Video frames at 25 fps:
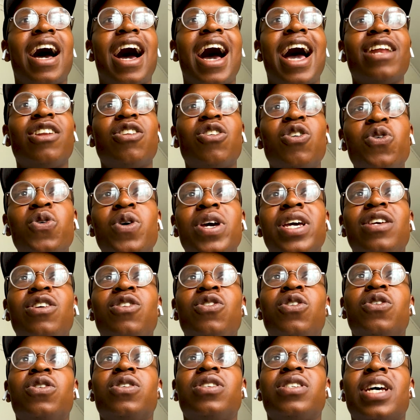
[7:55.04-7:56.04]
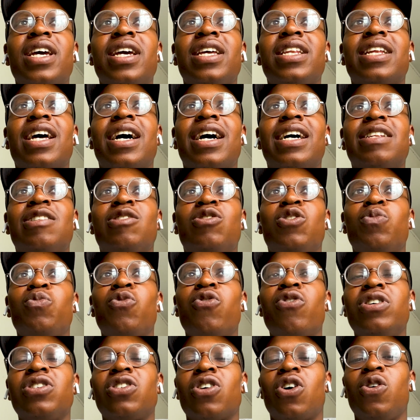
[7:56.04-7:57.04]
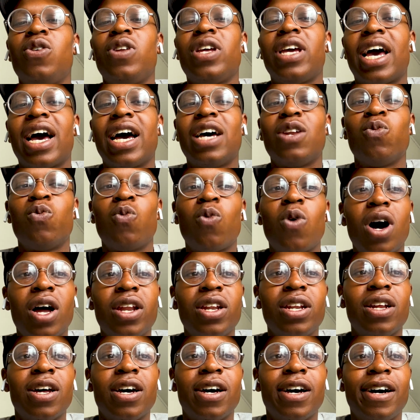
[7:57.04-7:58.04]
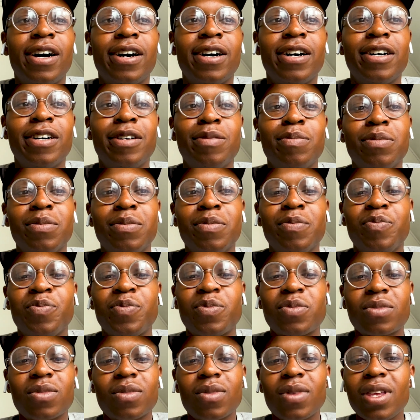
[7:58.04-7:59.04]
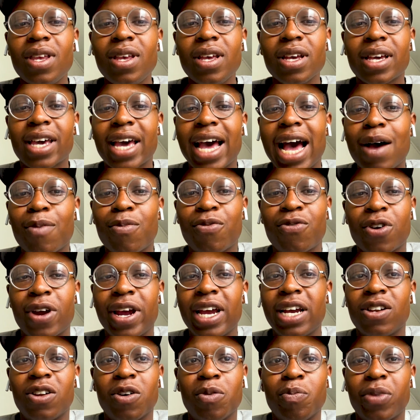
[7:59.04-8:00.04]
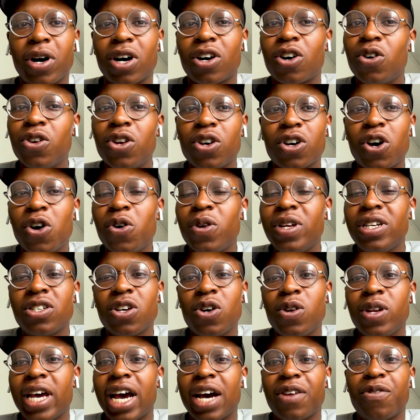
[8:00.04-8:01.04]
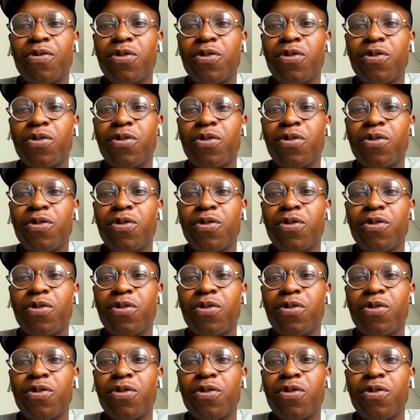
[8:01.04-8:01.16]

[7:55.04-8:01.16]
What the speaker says: I know you're saying that Tomori's only had 1 cap for England, but Conor Cody's only had